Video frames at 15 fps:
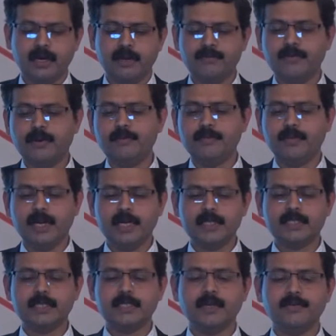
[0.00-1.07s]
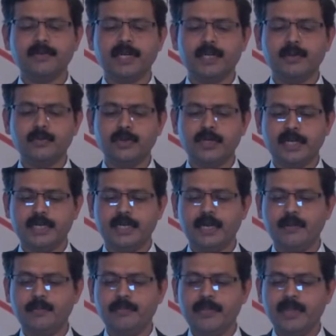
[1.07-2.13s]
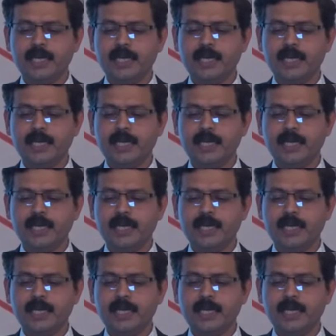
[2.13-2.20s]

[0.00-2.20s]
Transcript: confirmed unless until we get more data.